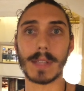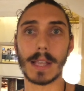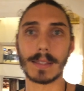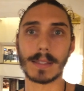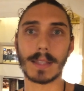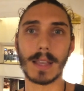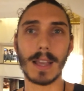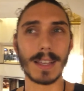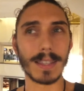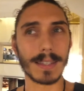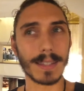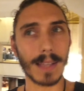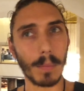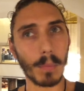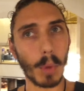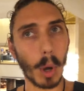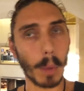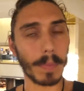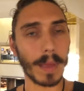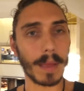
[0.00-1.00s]
That's
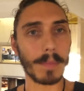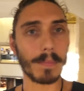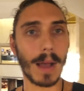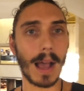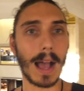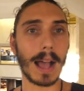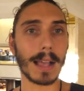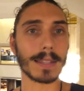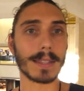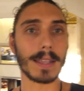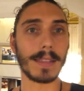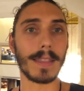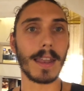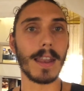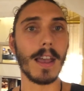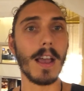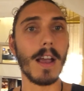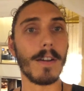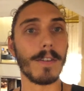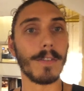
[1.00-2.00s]
somewhat been passed, and then
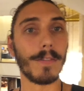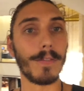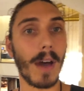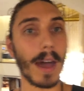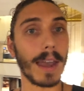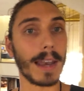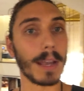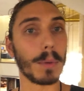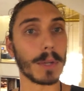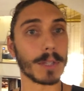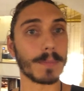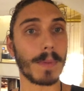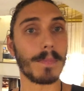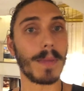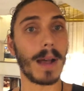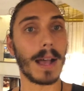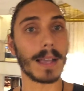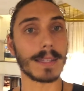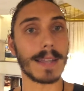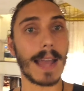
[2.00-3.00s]
finally what's been
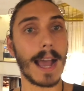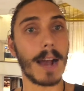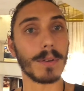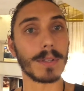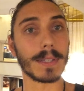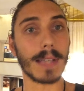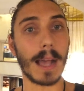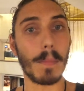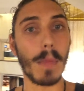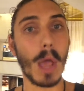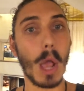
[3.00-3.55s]
passed now is